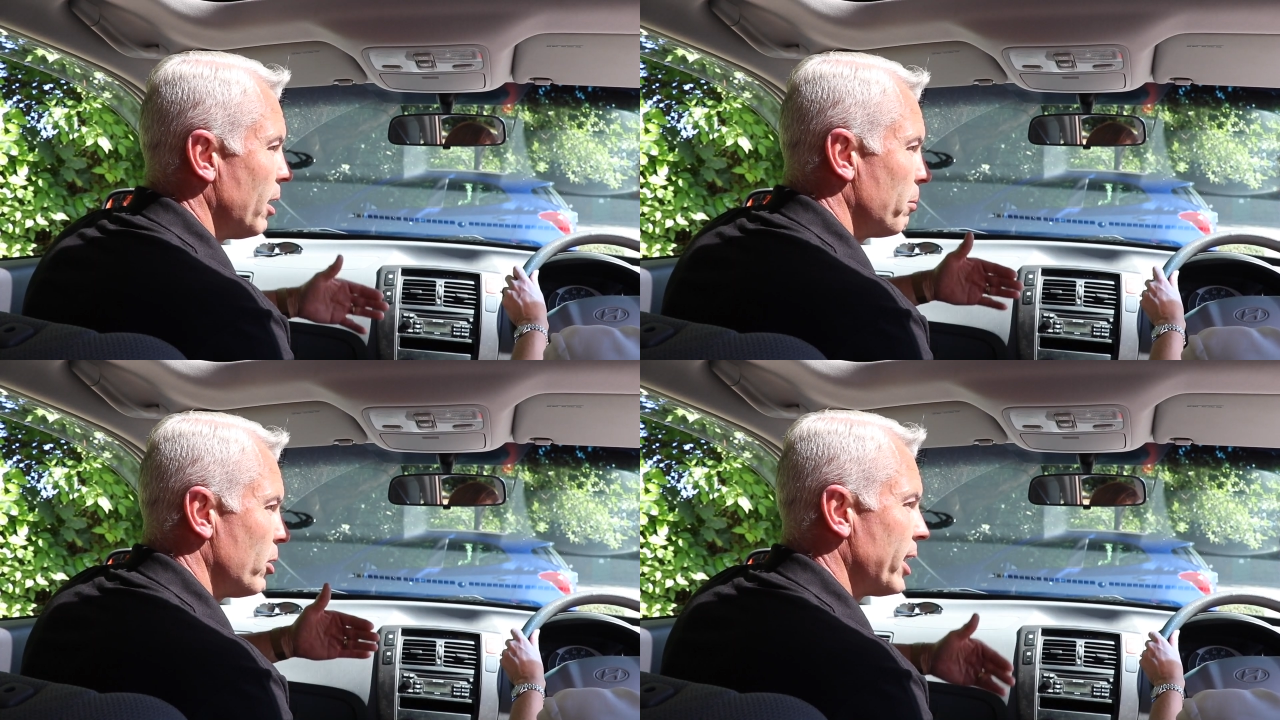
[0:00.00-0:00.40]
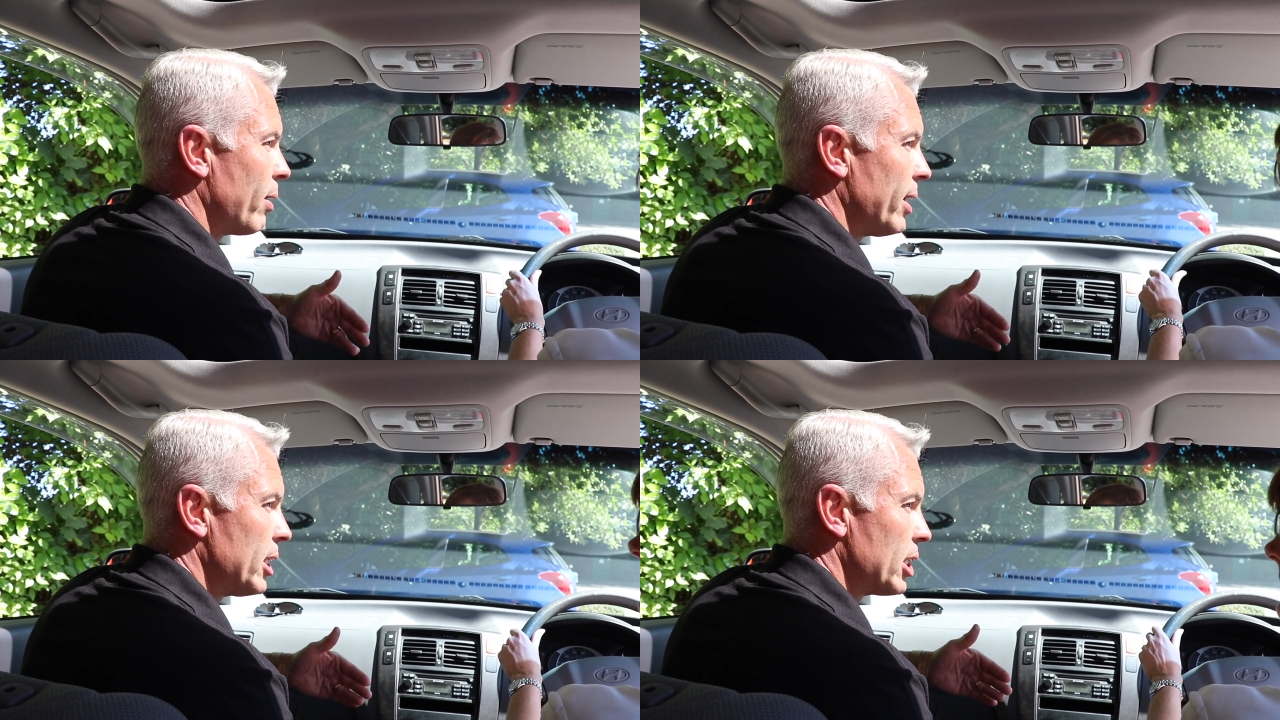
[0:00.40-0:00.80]
but now
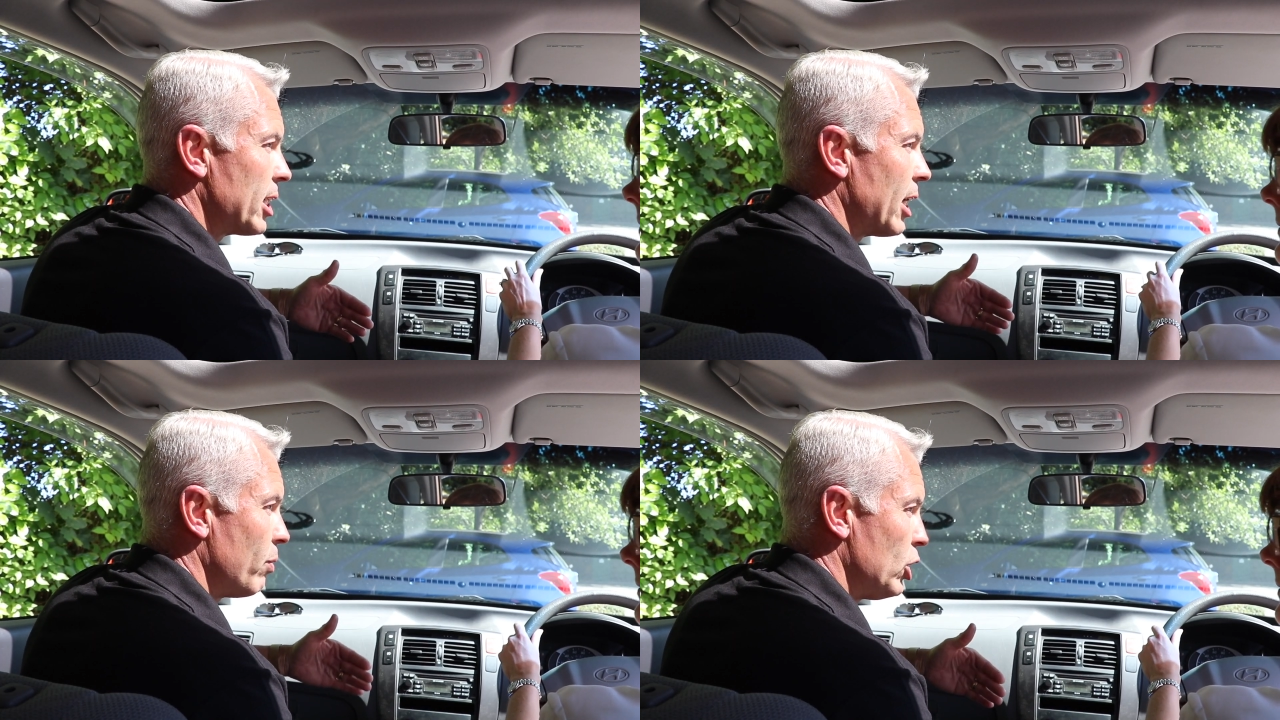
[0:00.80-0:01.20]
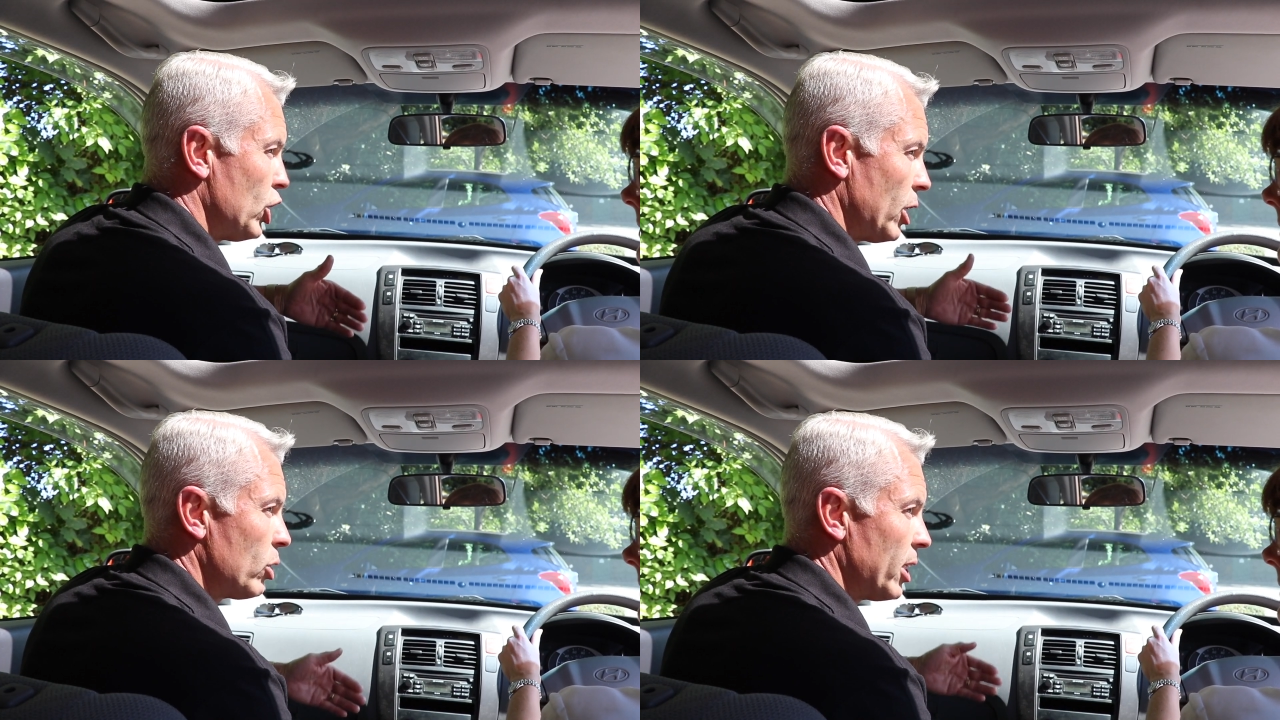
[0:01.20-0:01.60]
you need to start
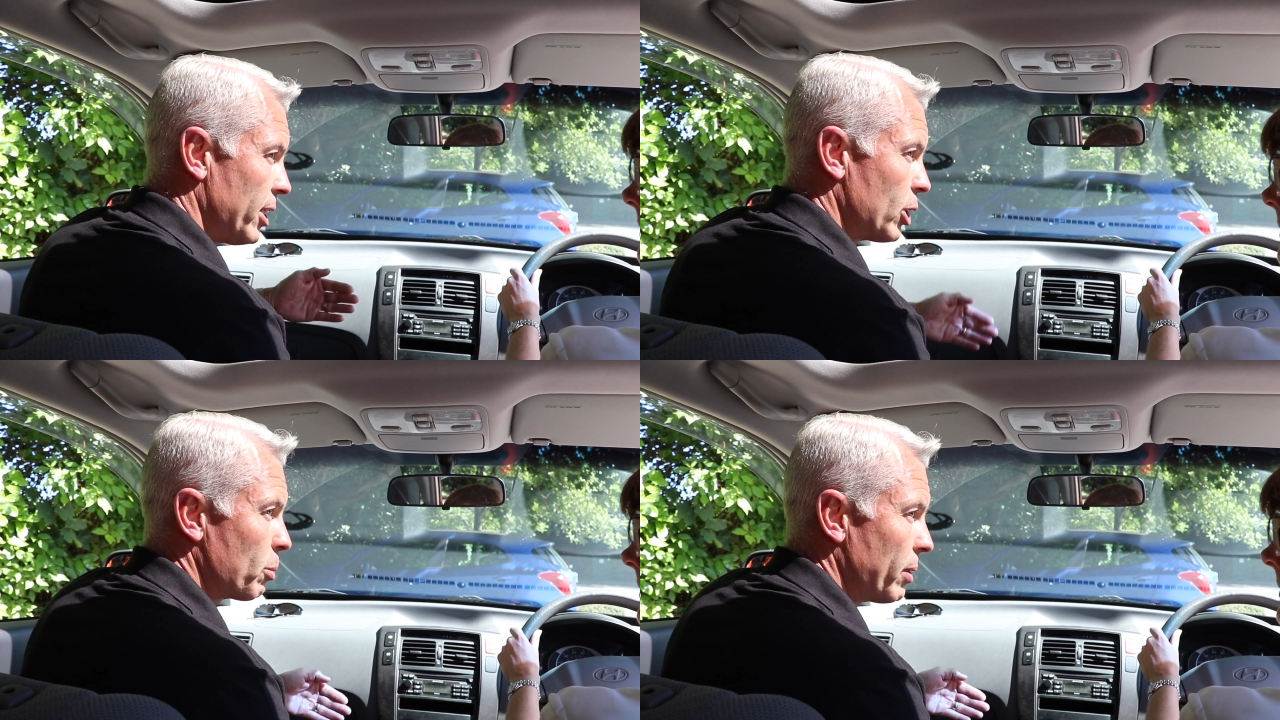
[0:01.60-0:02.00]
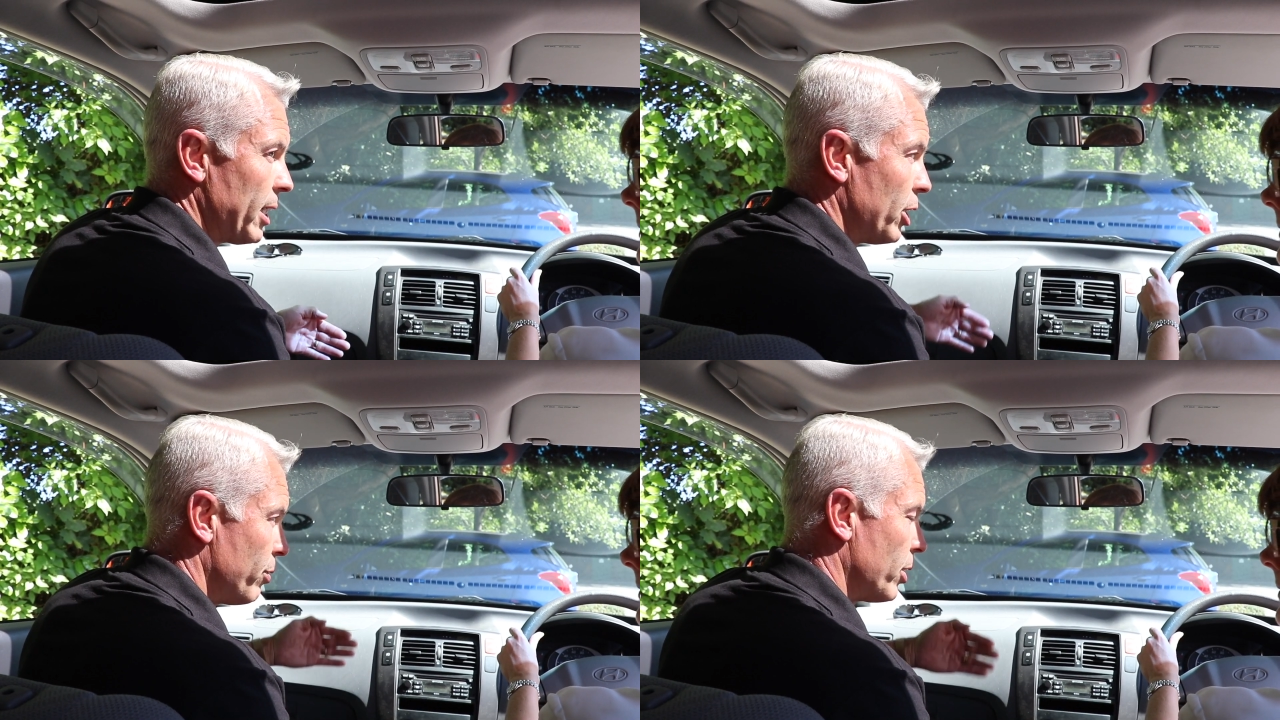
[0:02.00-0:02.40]
reducing your
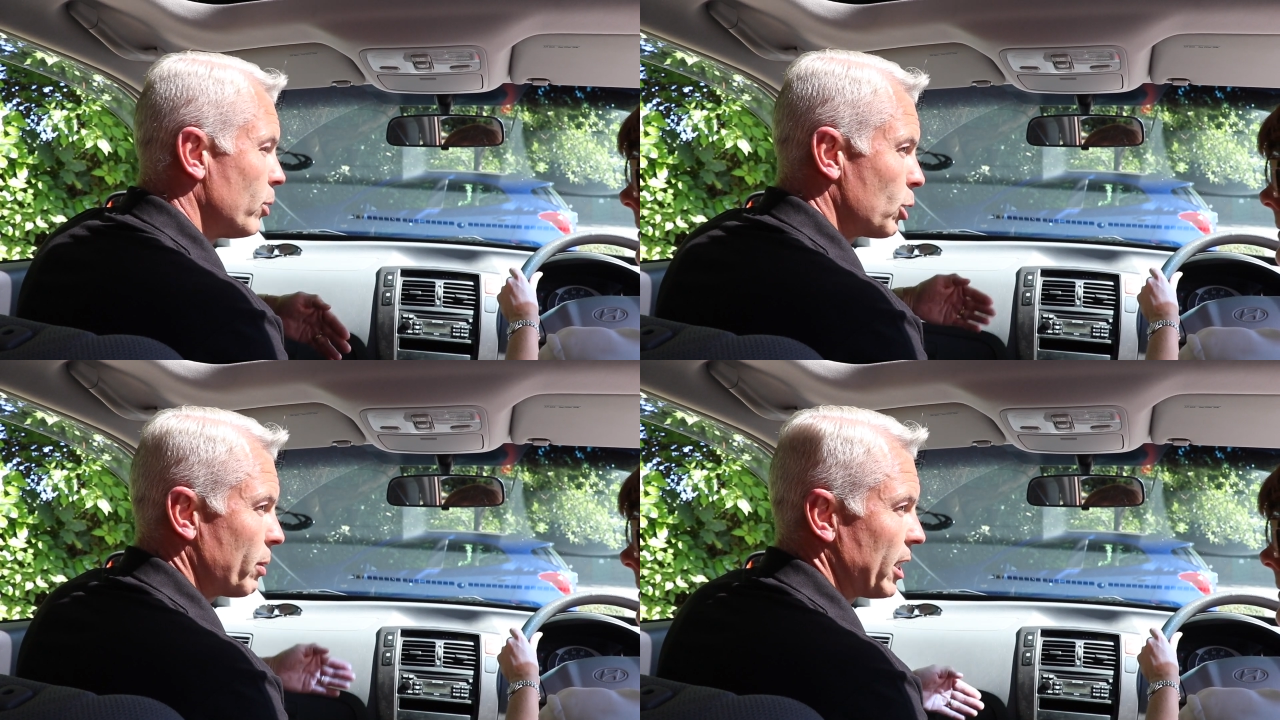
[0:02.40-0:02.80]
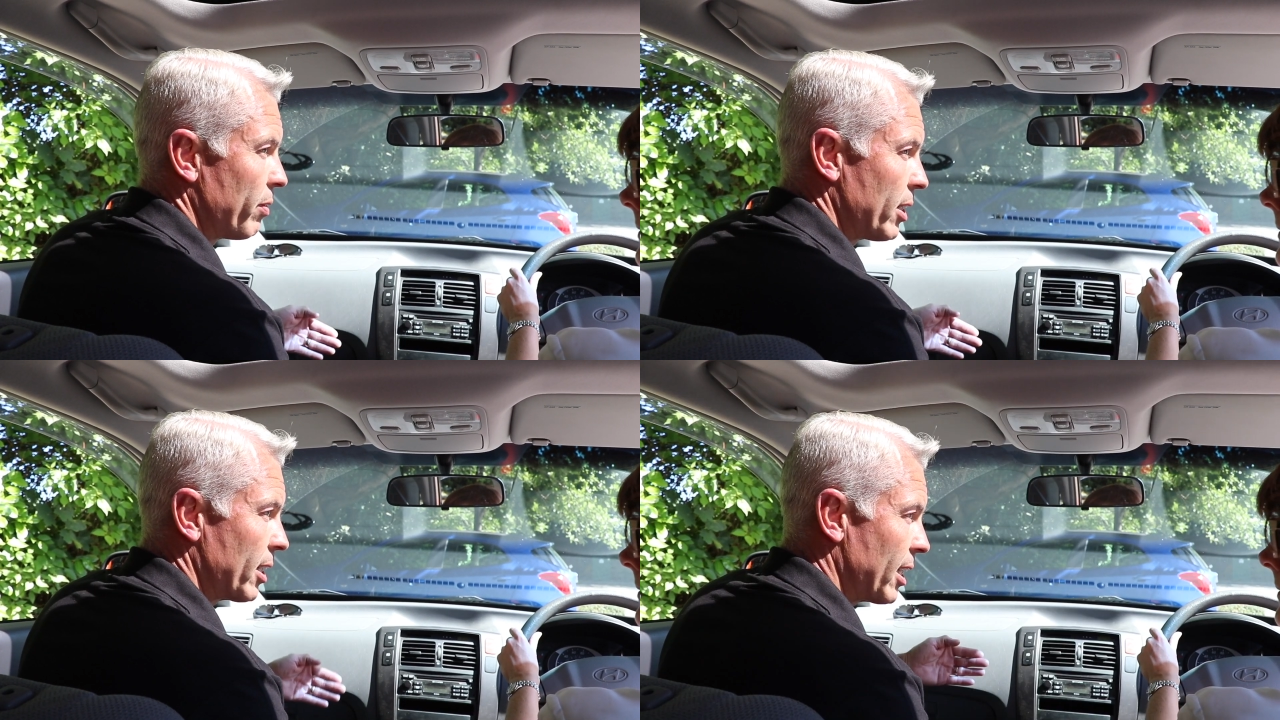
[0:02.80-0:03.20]
speed, the road speed
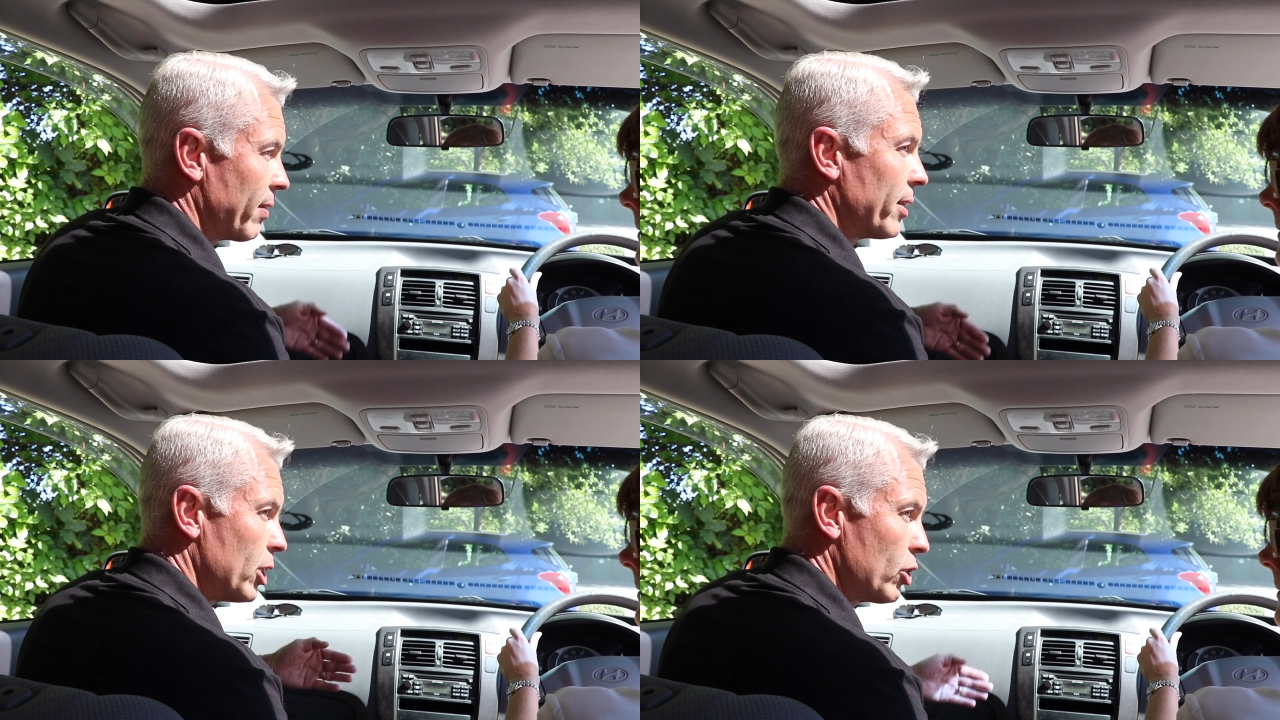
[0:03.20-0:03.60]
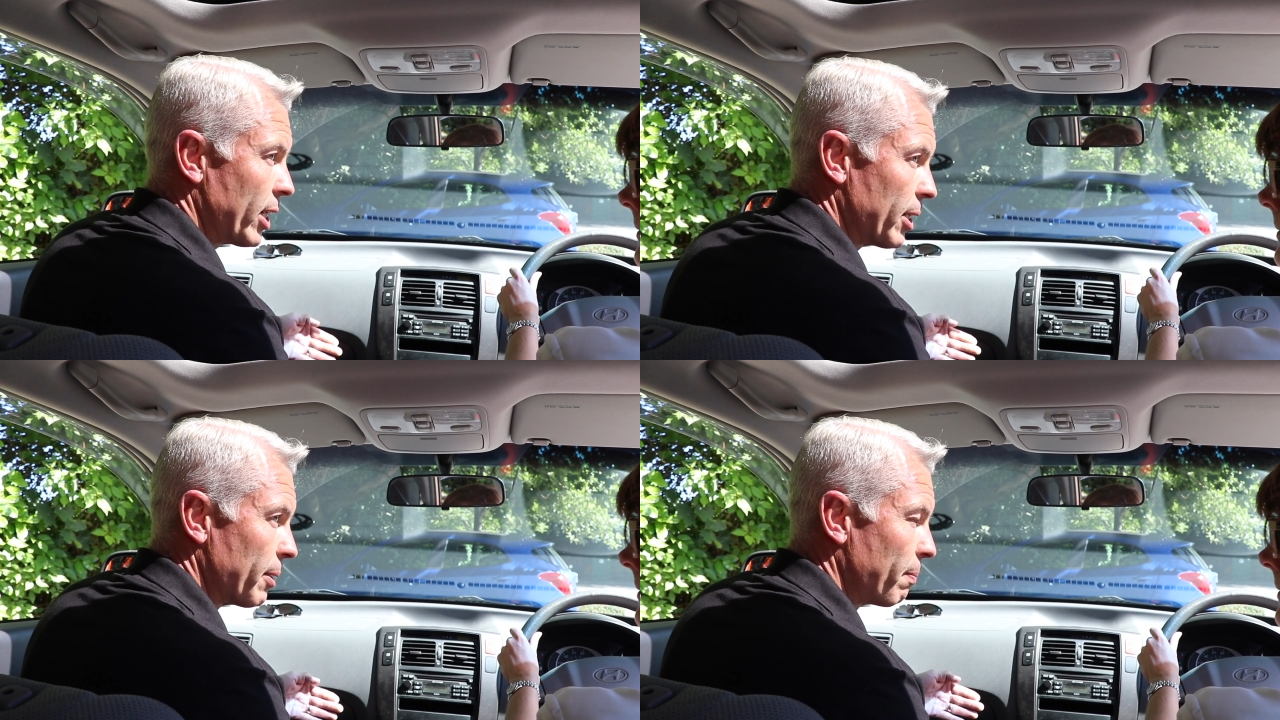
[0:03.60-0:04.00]
of the car and the
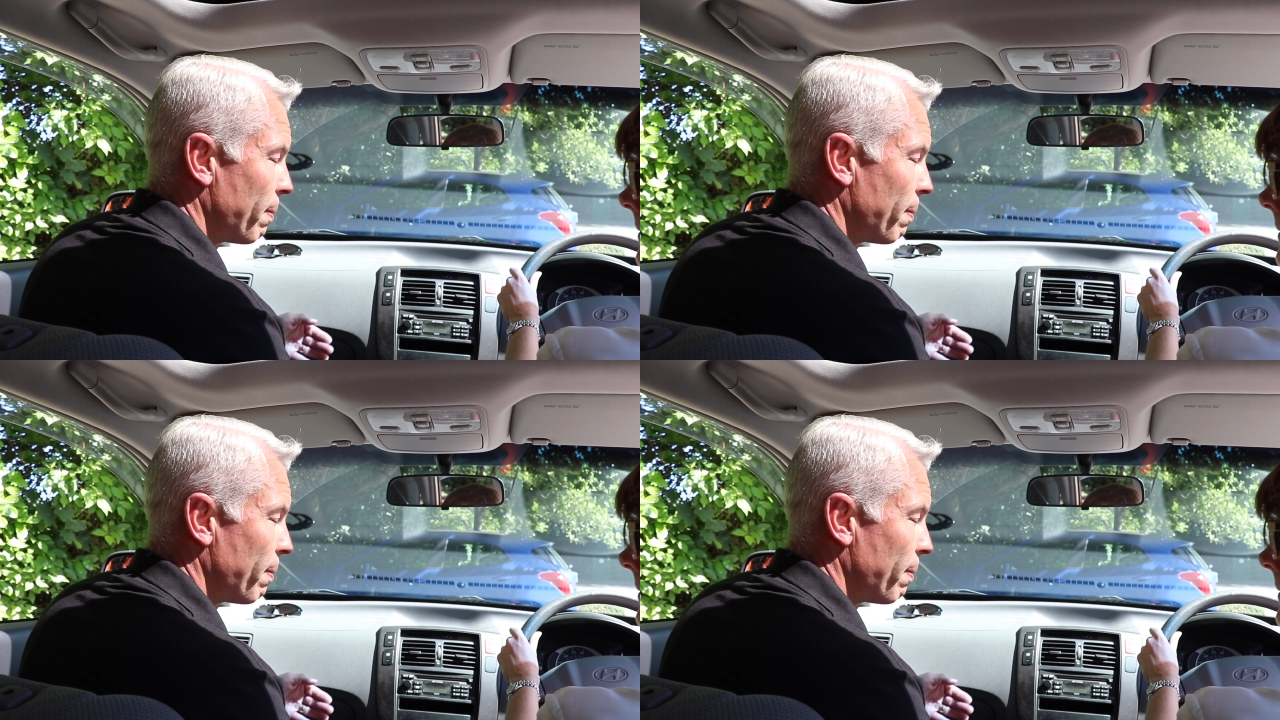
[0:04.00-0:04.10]
trailer.